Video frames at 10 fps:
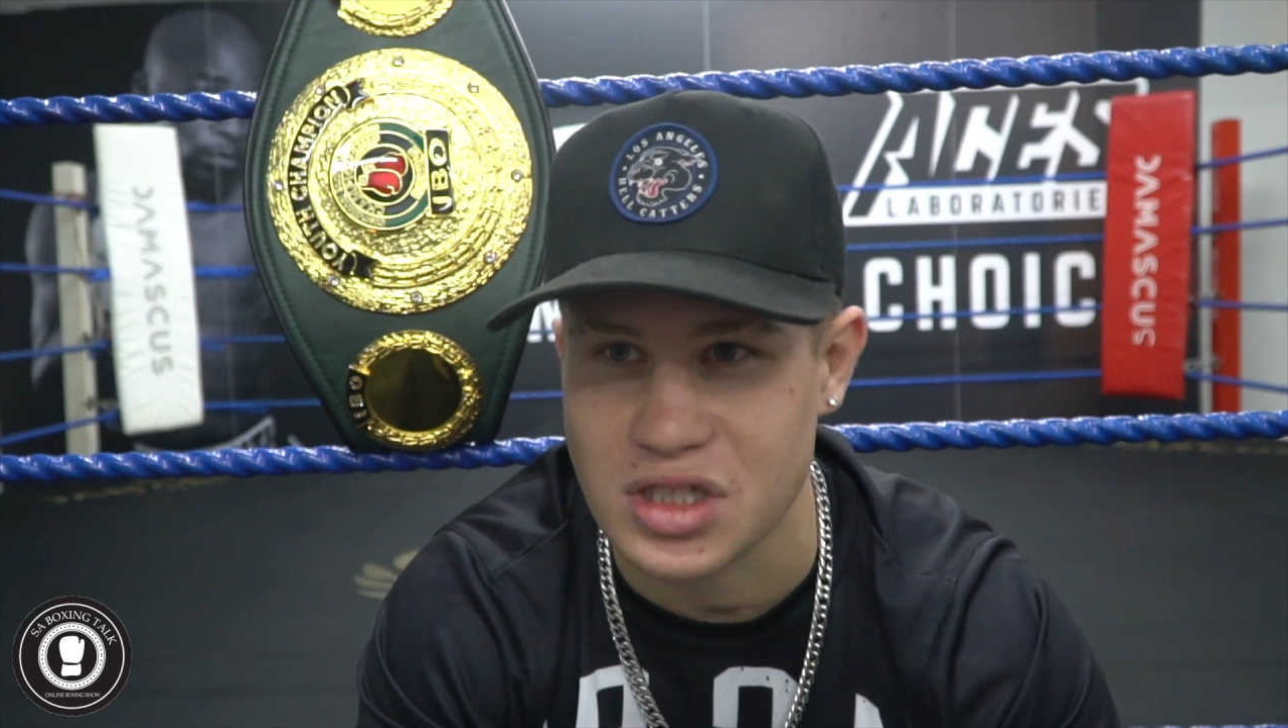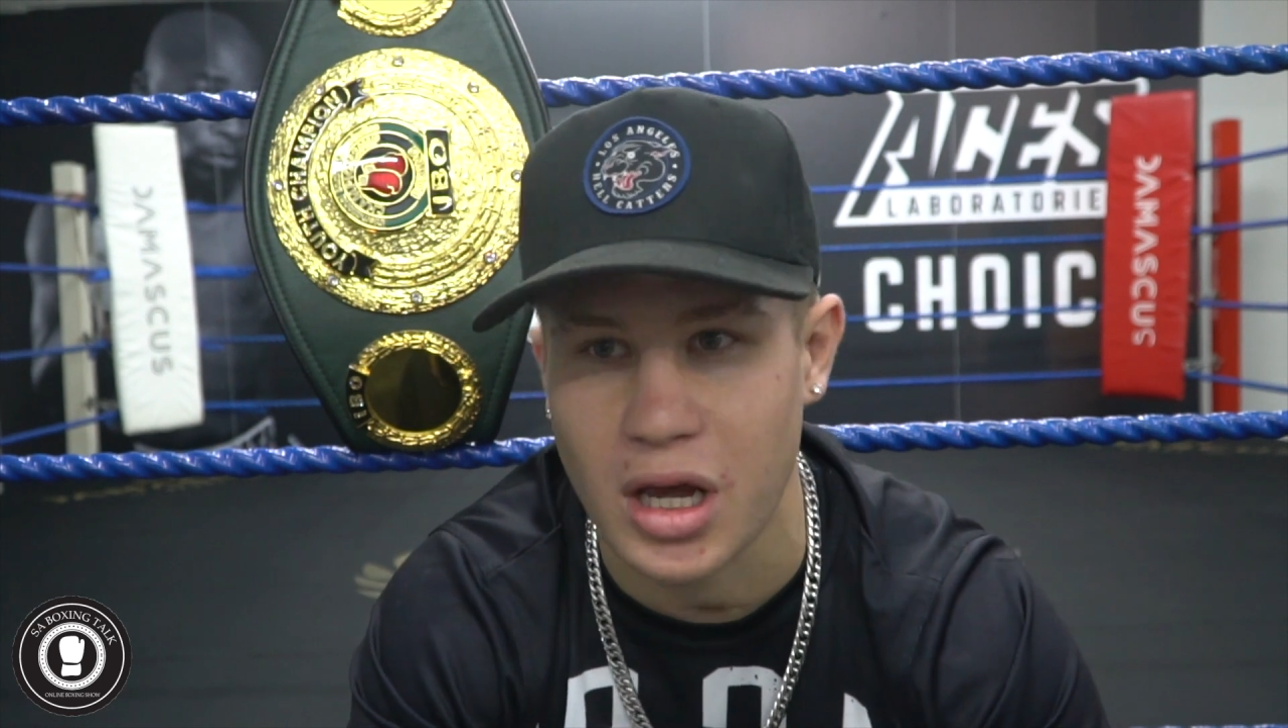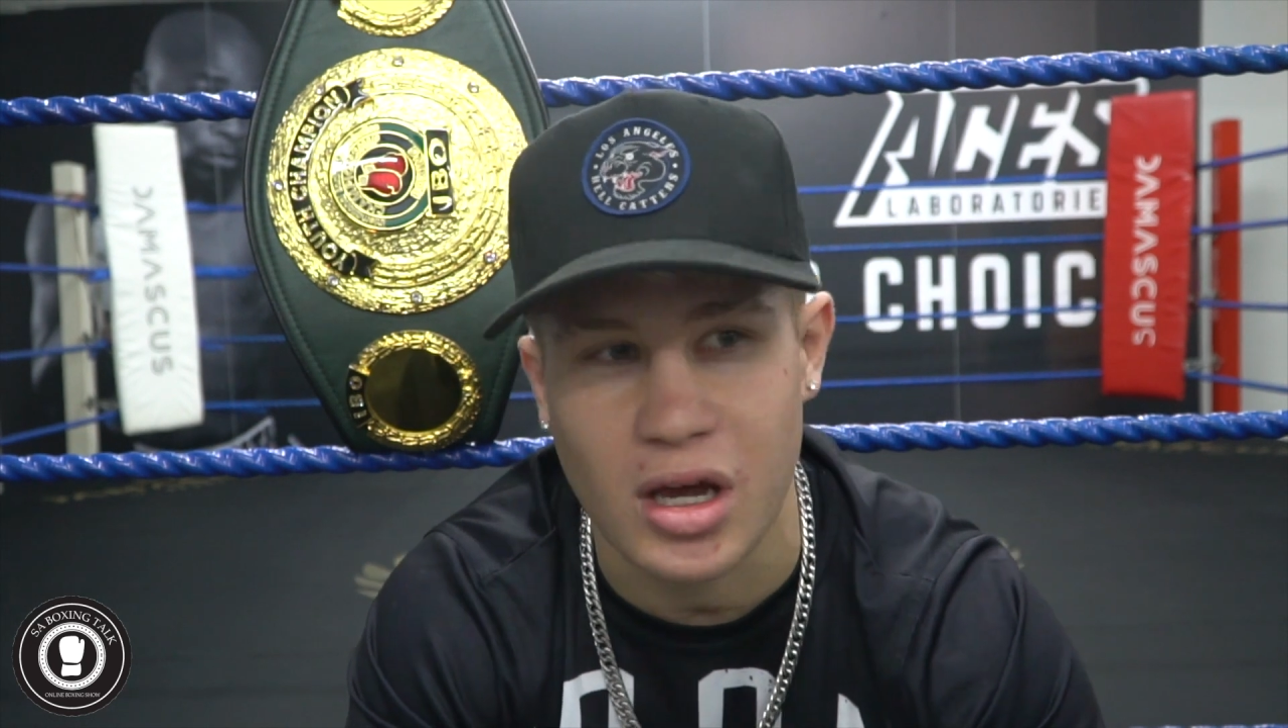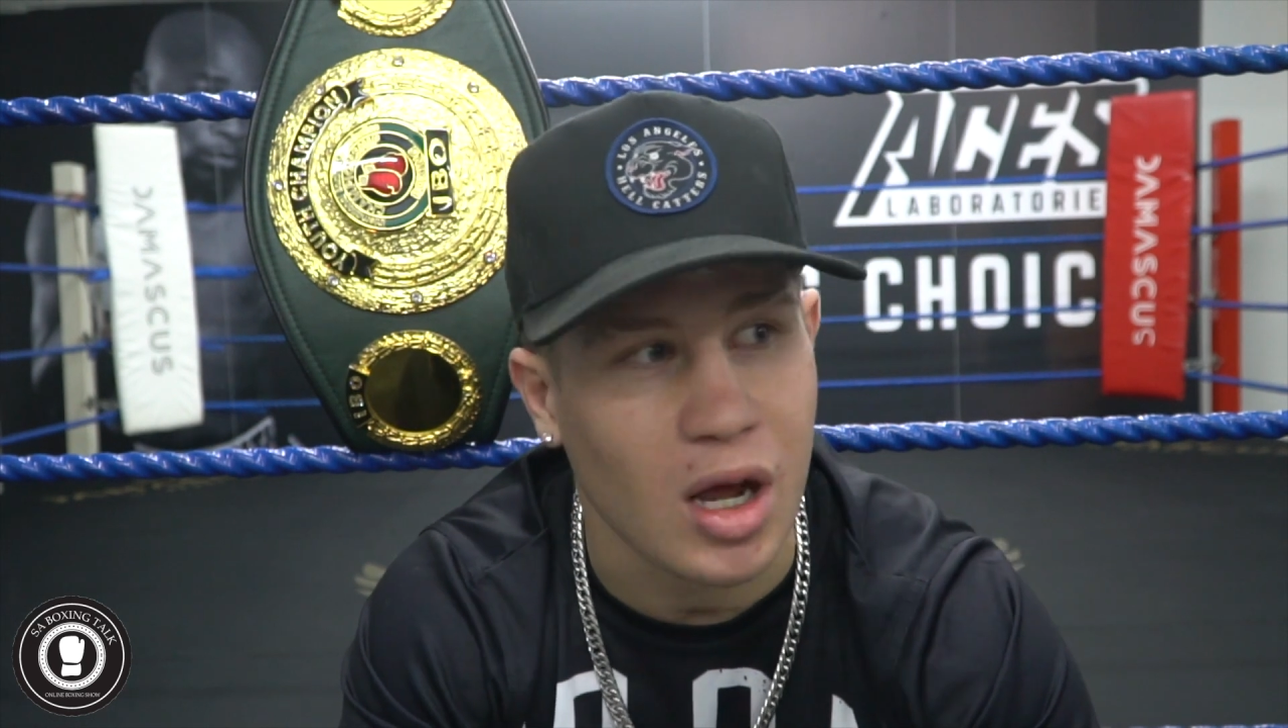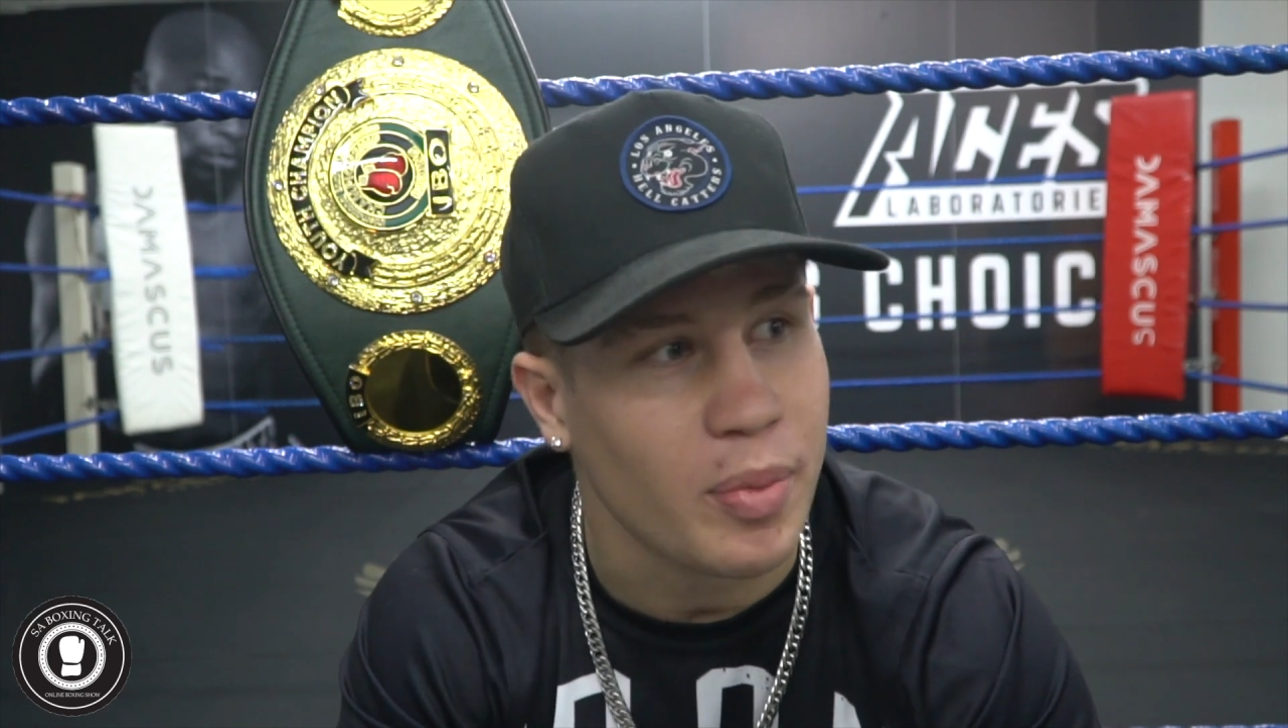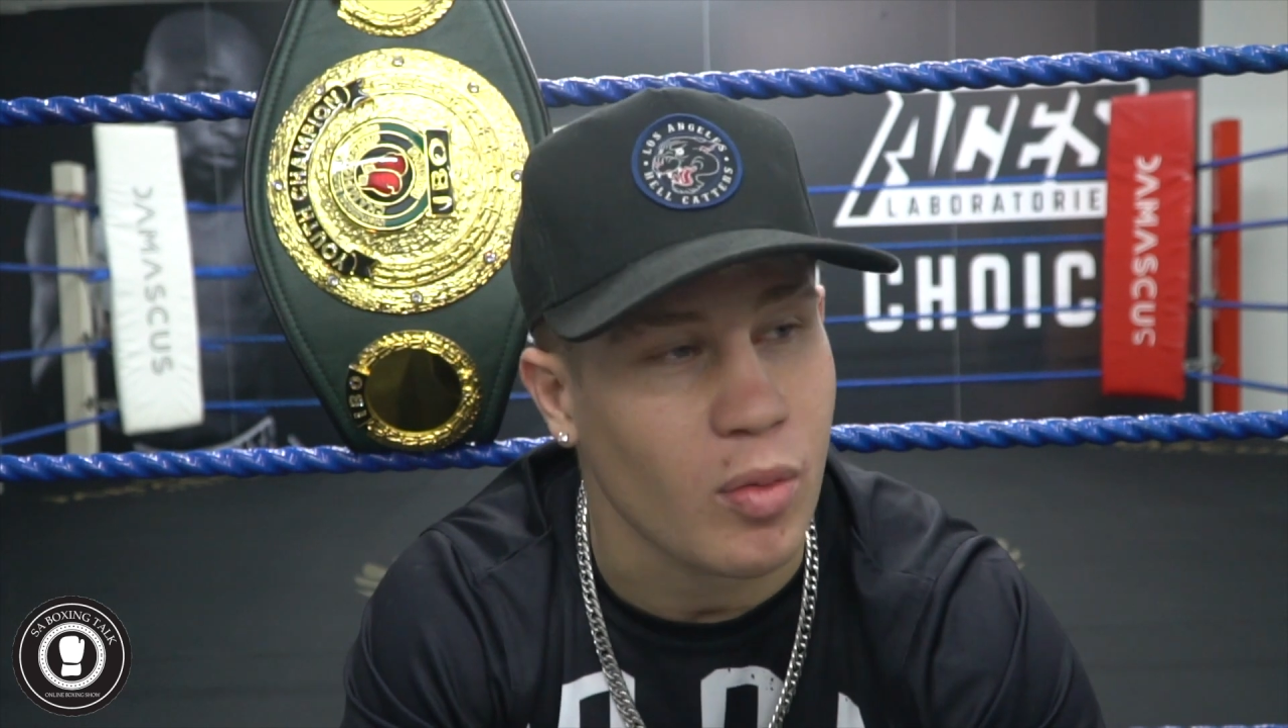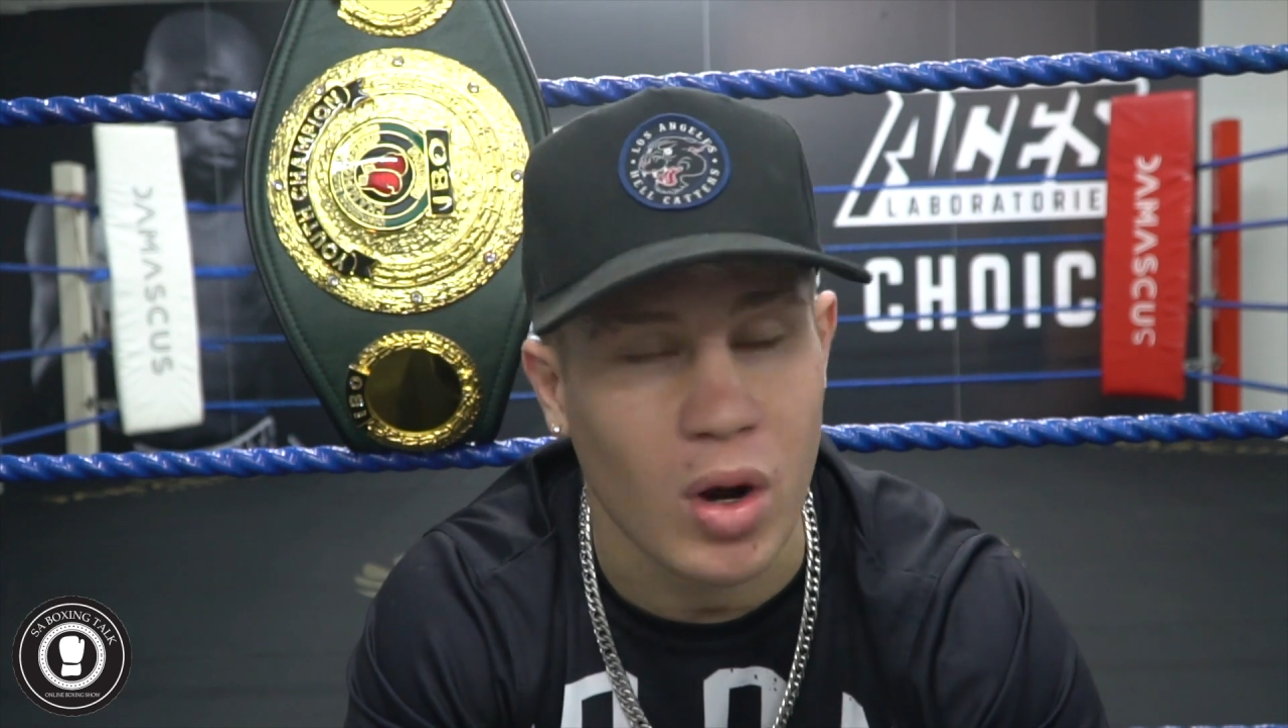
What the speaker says: shake it up in